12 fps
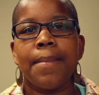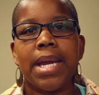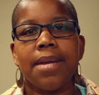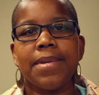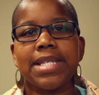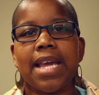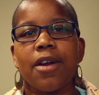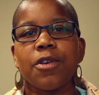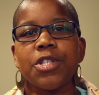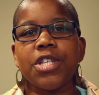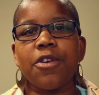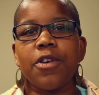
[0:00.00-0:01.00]
My name is
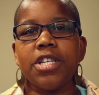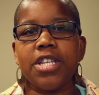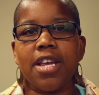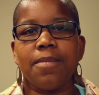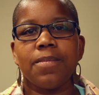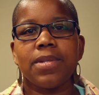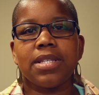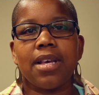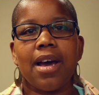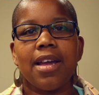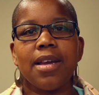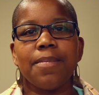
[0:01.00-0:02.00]
Carol Chery James.
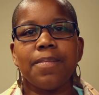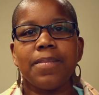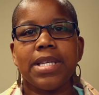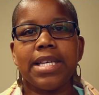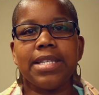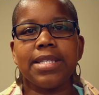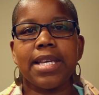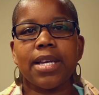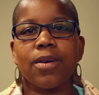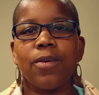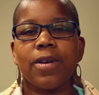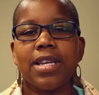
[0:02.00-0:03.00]
I am the
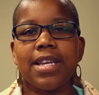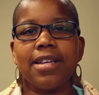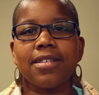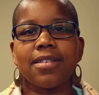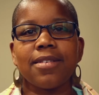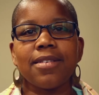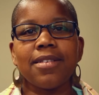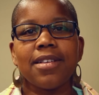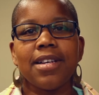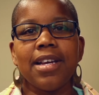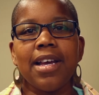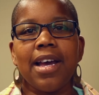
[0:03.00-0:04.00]
intake coordinator
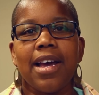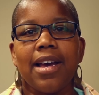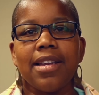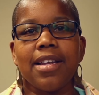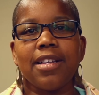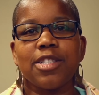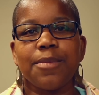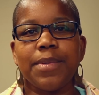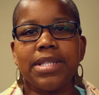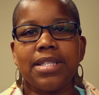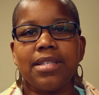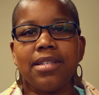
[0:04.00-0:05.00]
and
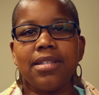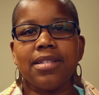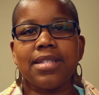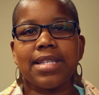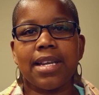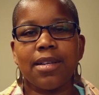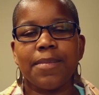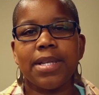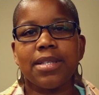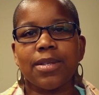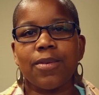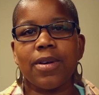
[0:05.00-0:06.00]
LGBT
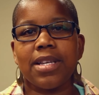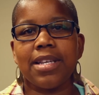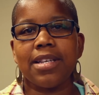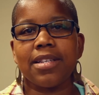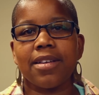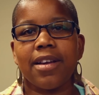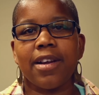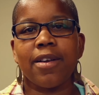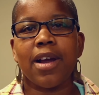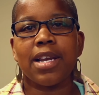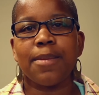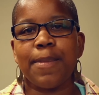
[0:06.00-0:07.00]
settlement coordinator
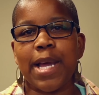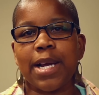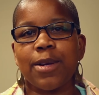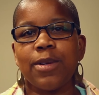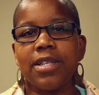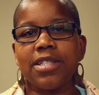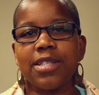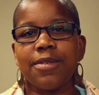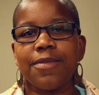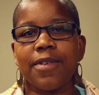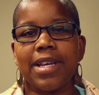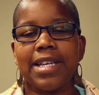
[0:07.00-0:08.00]
here at the Black Coalition for